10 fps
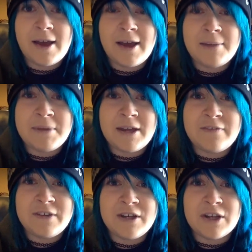I'm not
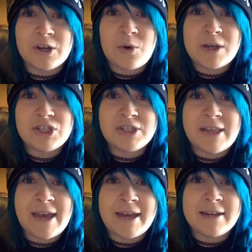even going to question
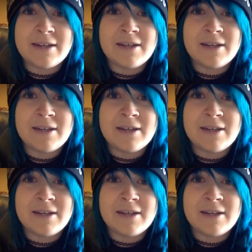that.